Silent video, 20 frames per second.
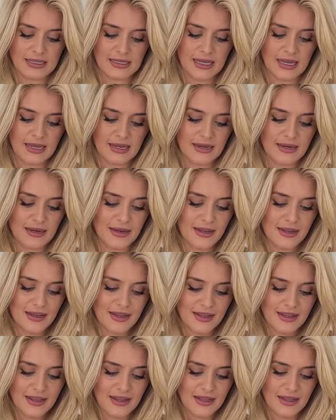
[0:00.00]
skin,
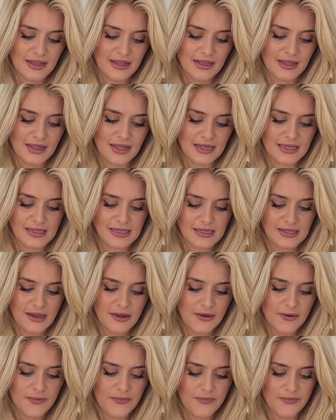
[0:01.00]
like
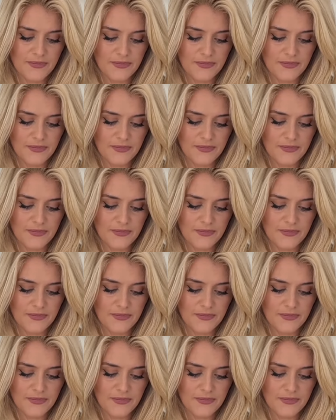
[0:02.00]
so.